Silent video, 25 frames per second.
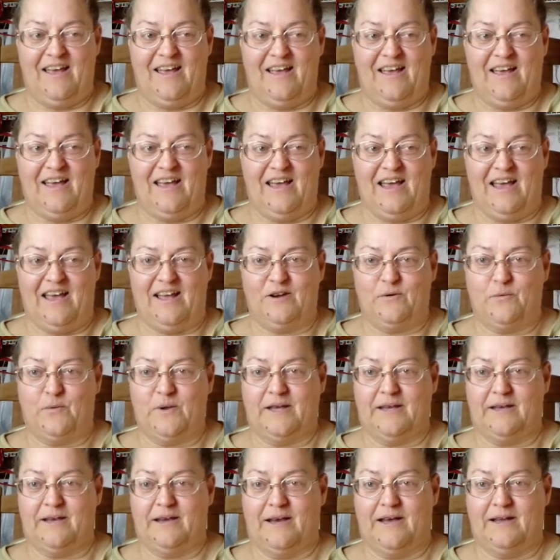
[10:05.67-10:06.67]
and we
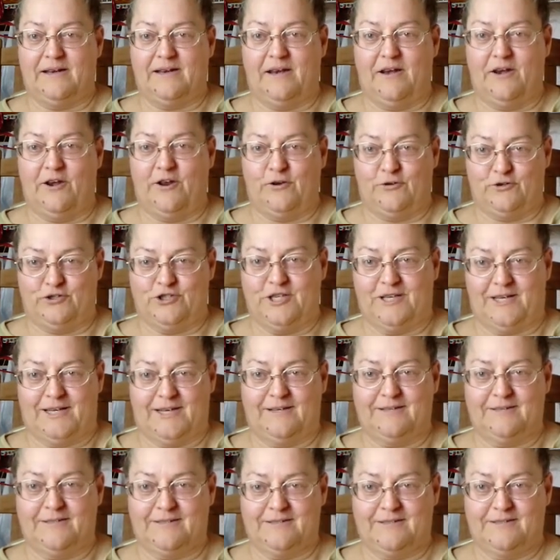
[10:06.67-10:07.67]
got no
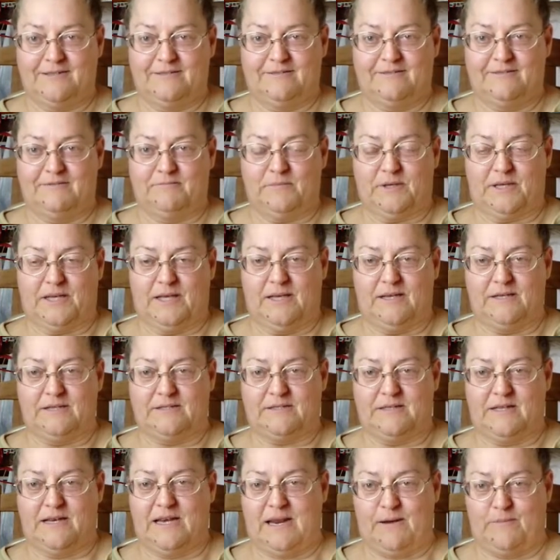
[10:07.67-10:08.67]
chickens because
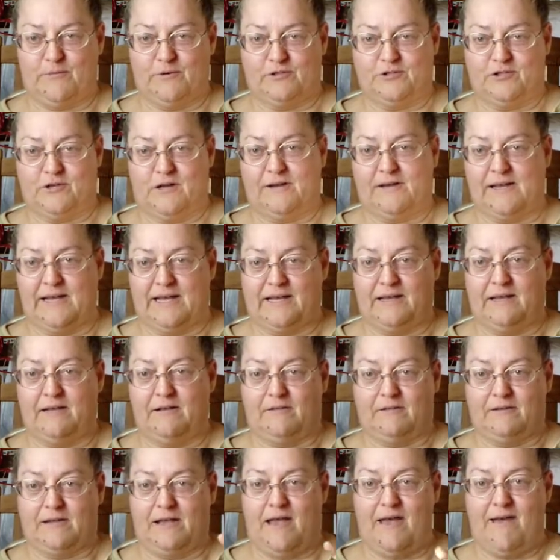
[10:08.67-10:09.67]
the neighbor's dog had
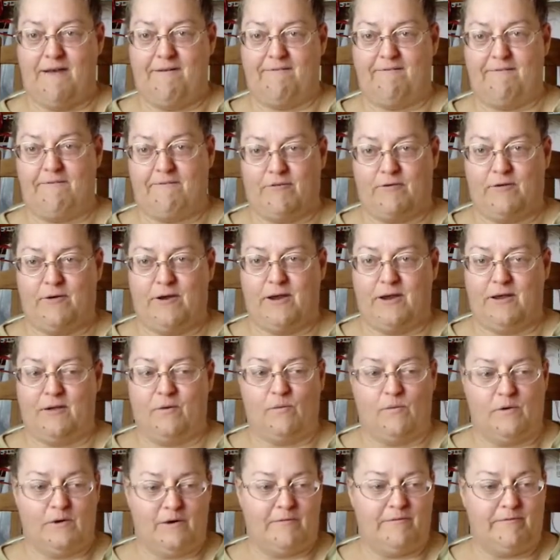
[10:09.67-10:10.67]
killed every
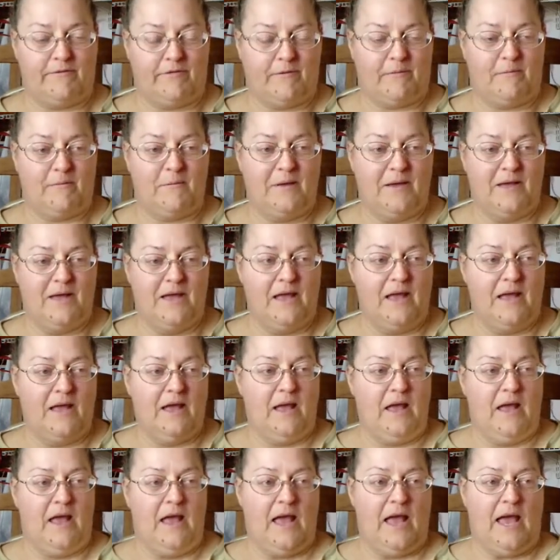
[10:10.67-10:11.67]
one of them.
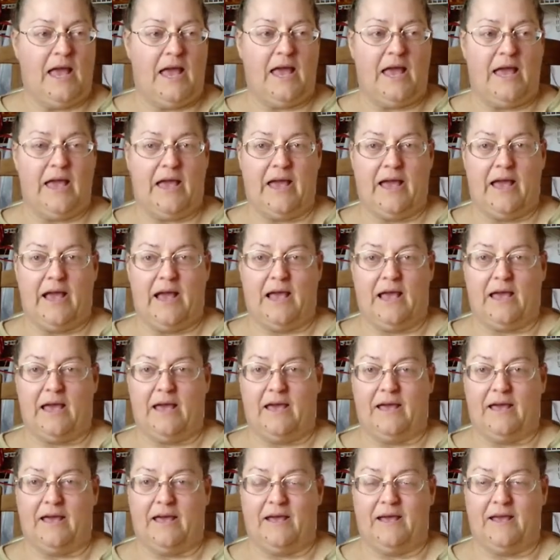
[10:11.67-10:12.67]

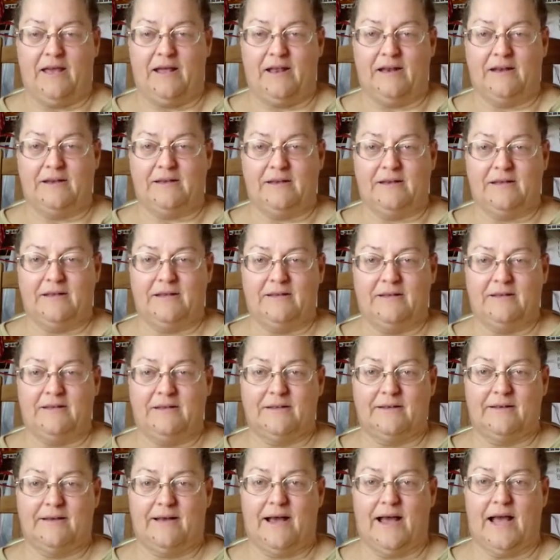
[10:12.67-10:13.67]
And
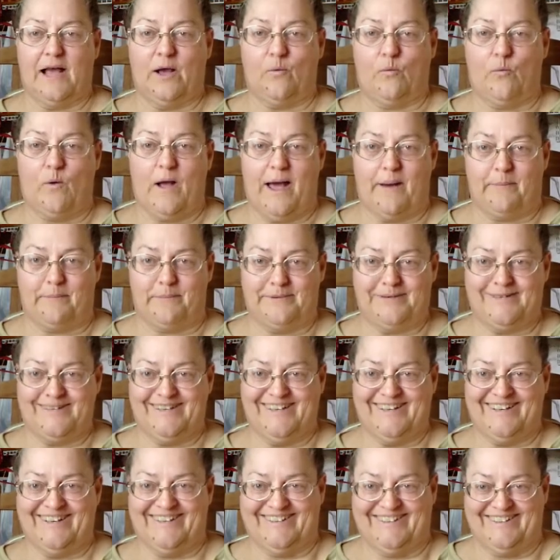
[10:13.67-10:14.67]
I wept.
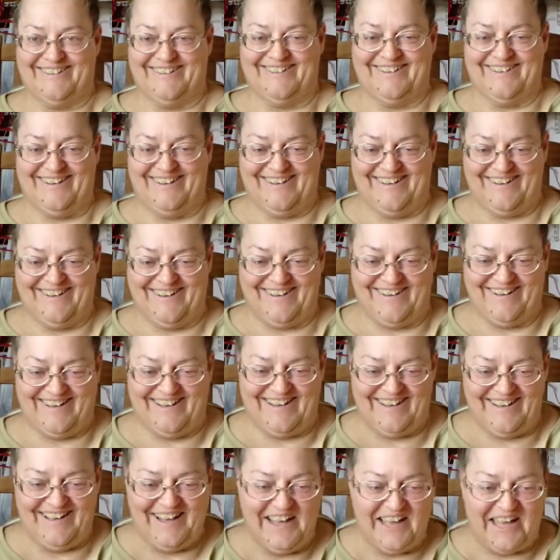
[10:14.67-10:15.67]

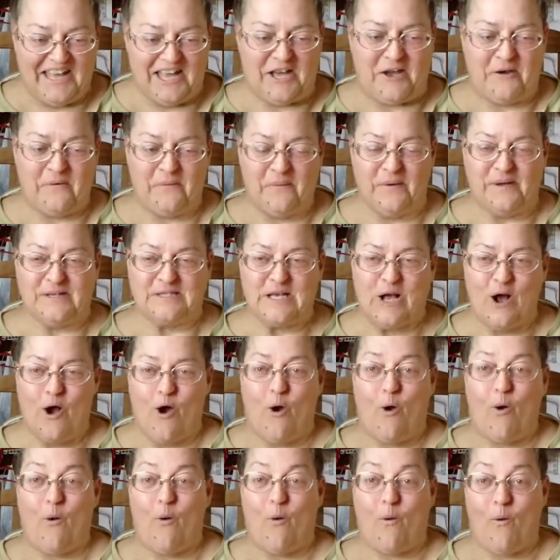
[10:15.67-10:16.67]
It was
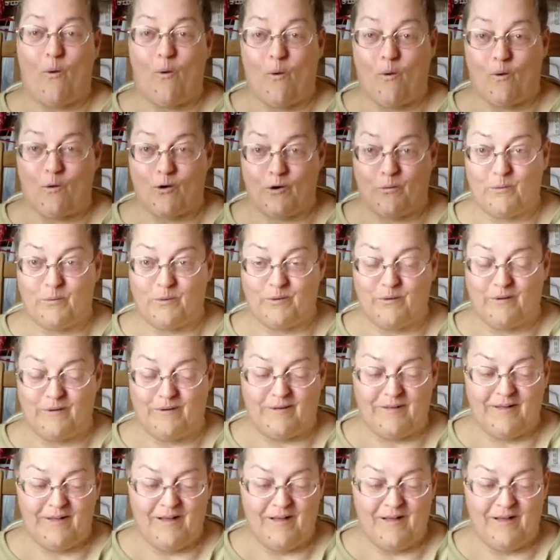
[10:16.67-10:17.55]
horrible.